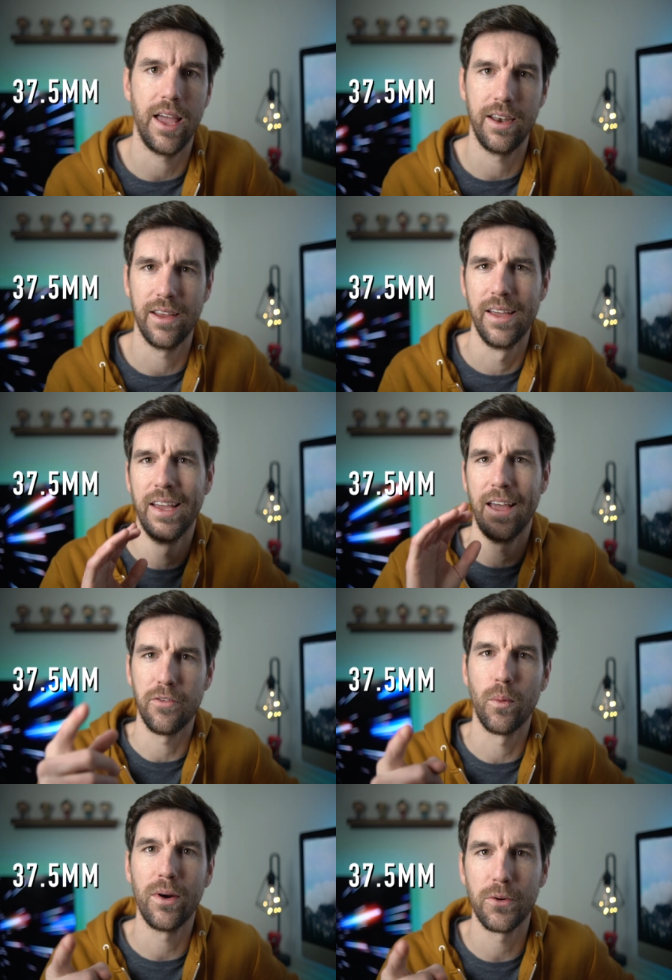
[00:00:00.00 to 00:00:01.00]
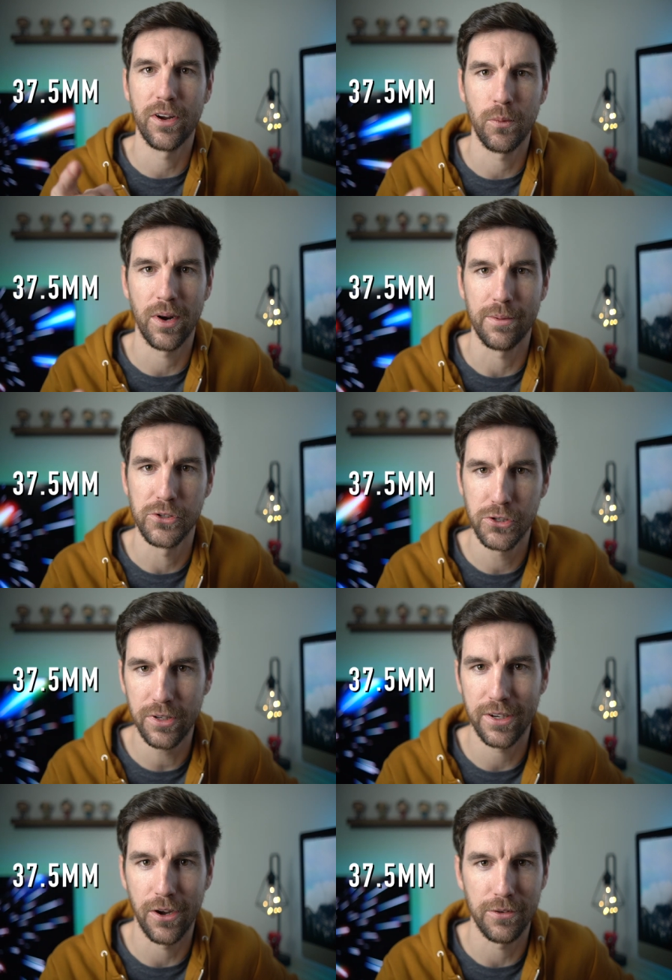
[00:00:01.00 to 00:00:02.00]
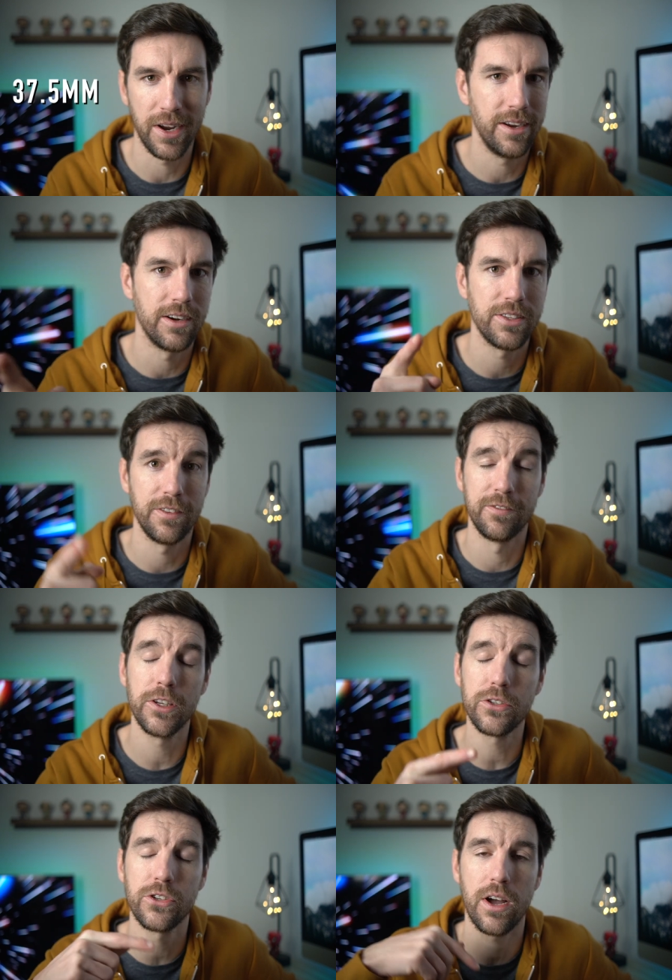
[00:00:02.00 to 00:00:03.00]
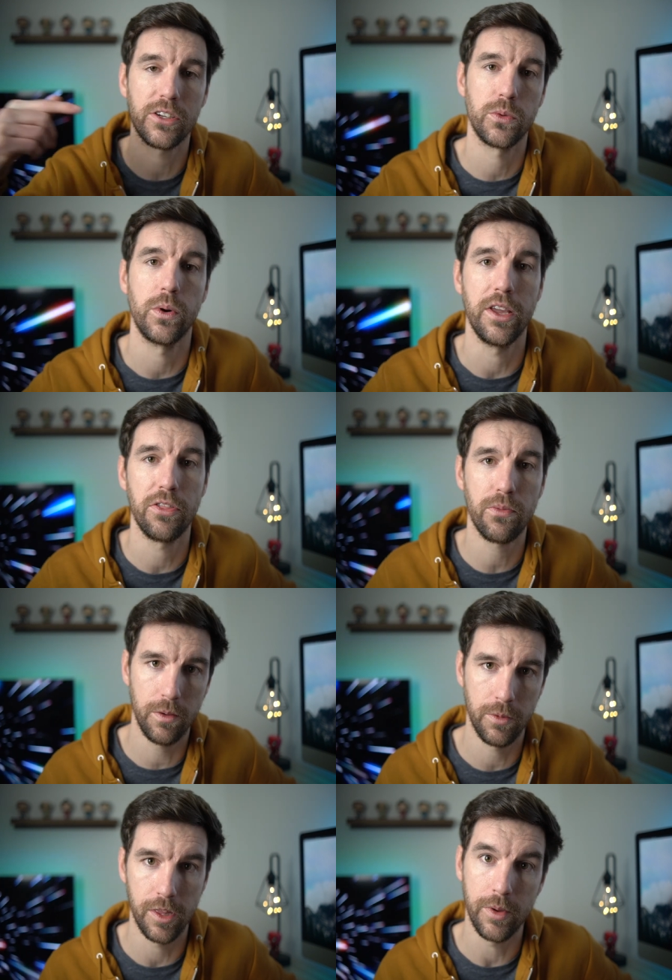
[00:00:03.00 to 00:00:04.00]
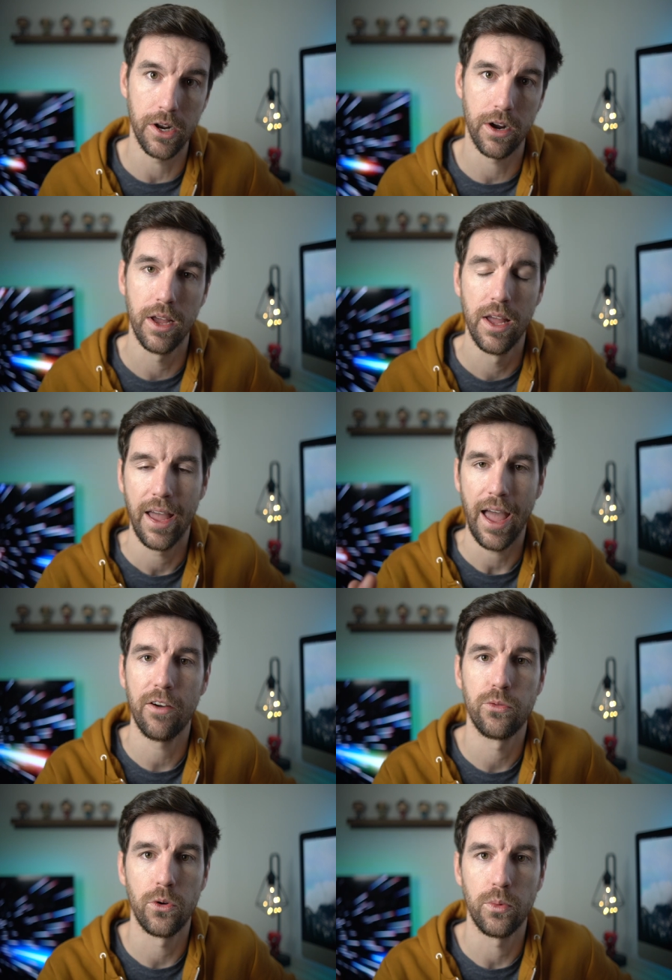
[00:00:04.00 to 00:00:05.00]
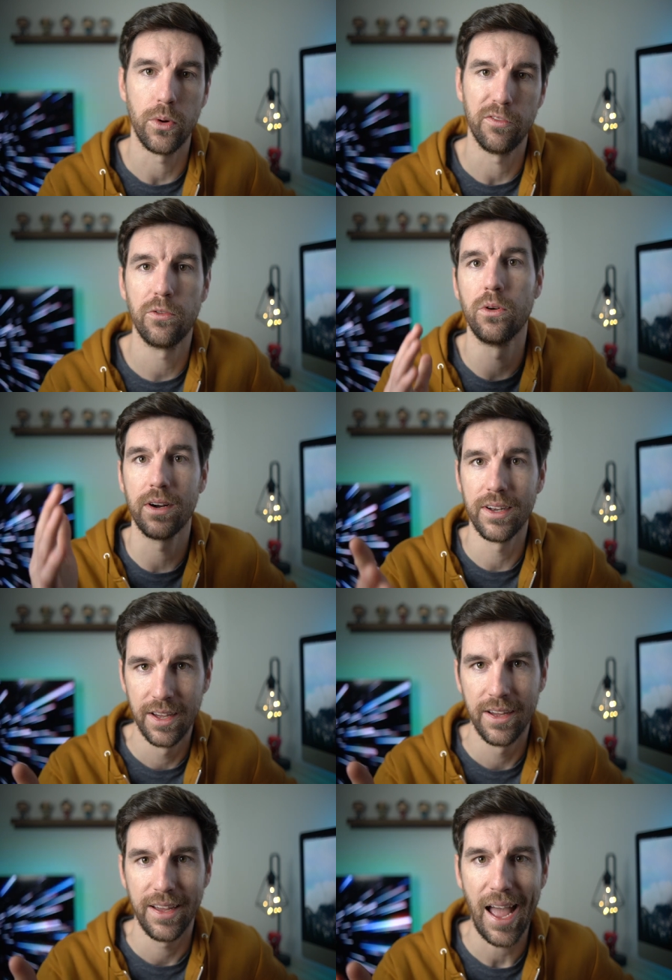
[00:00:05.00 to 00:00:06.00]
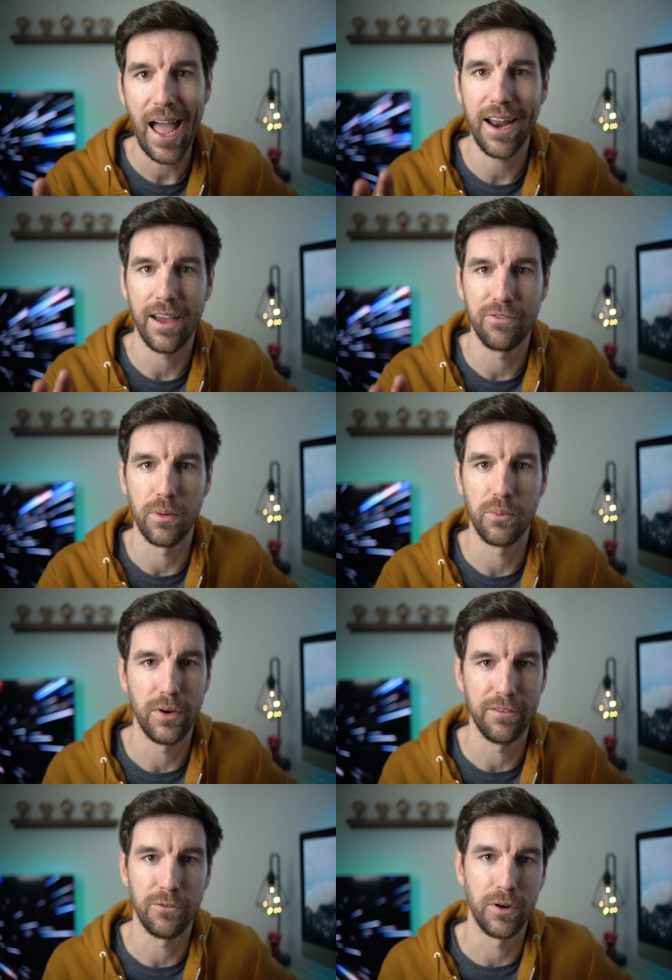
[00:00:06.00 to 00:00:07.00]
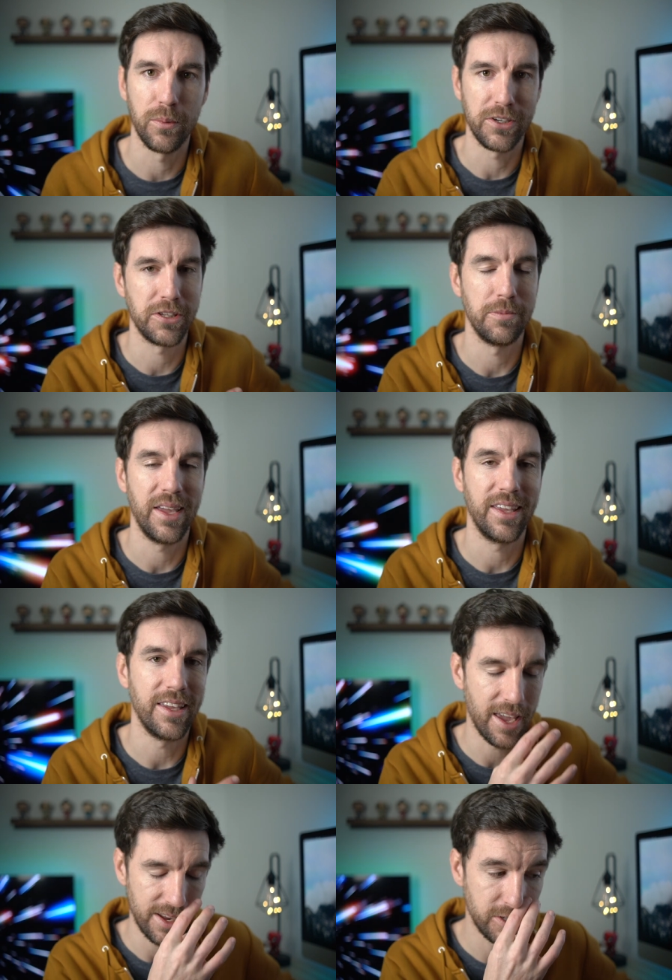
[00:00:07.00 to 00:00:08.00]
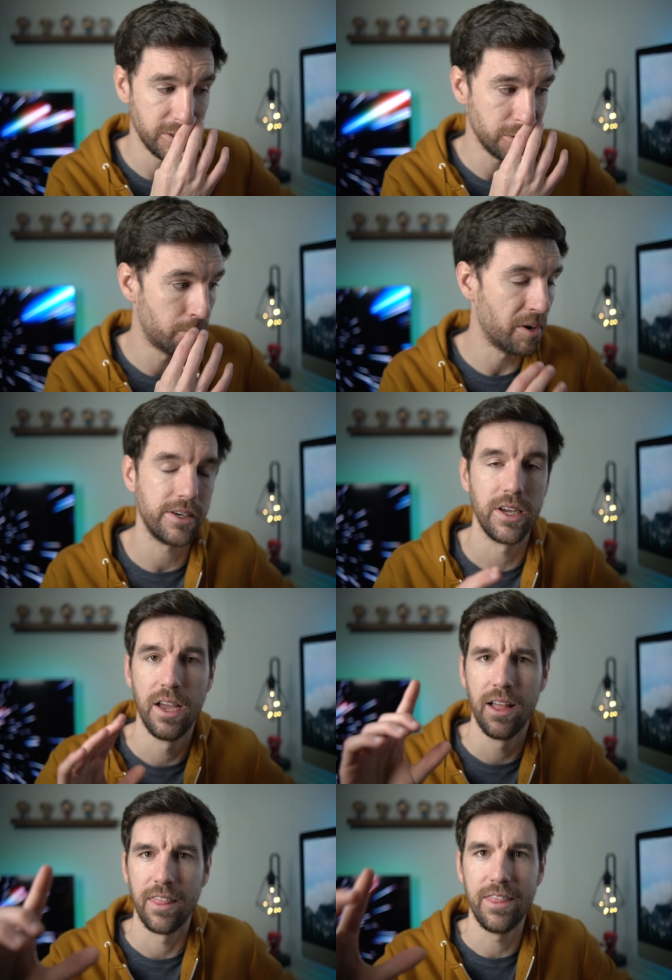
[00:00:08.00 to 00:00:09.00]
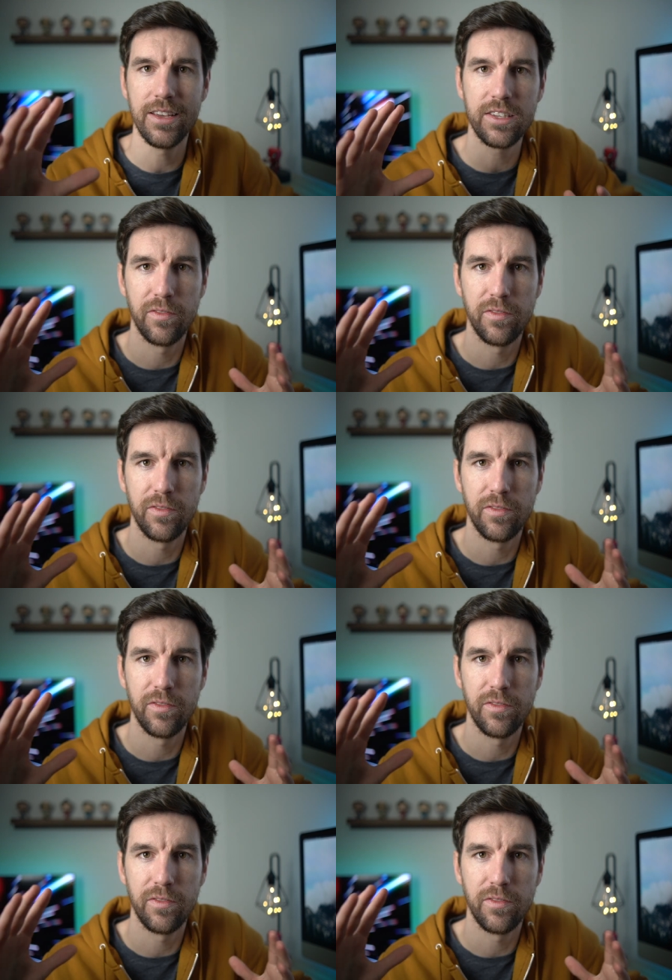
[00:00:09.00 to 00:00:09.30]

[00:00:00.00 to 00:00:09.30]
And if you're wondering what I'm shooting on right here, it's the Viltrox 23mm f1.4 at f1.4, which the Meike can't do, but this